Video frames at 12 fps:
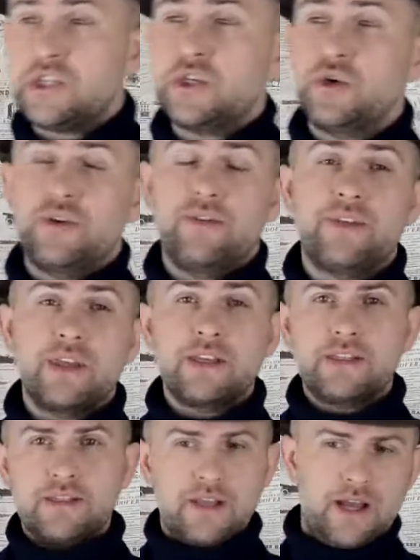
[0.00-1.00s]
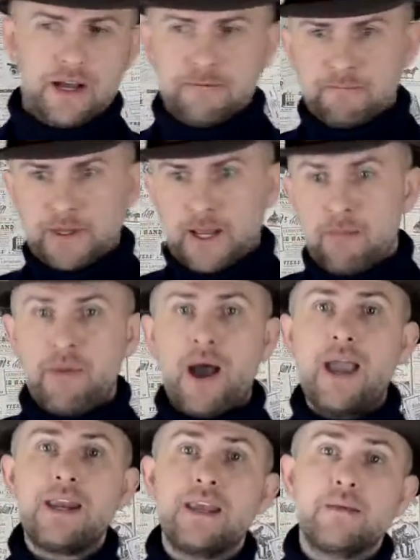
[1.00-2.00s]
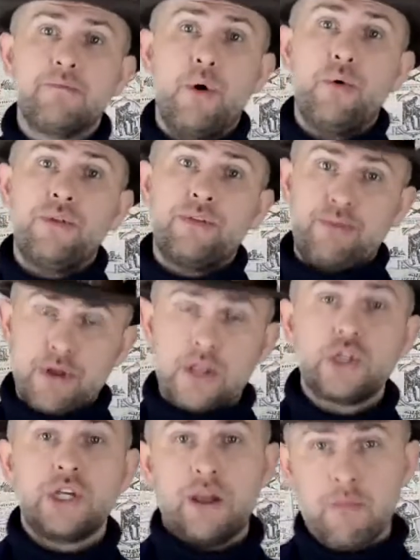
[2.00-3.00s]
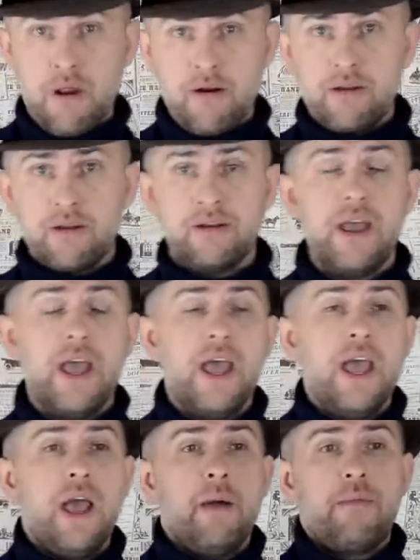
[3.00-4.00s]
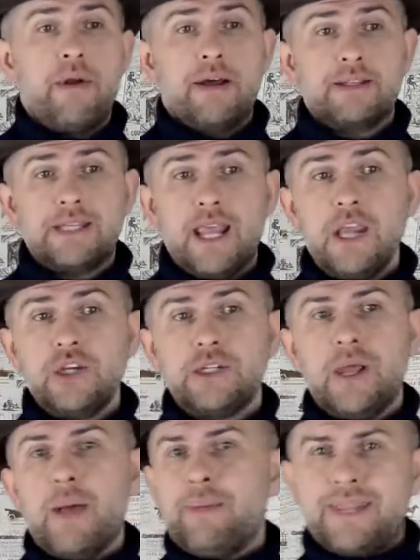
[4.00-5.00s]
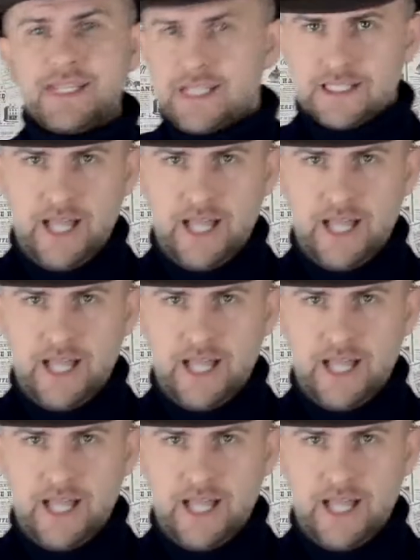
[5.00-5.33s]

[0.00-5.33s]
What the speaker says: certain things combining both British and American pronunciation, but this is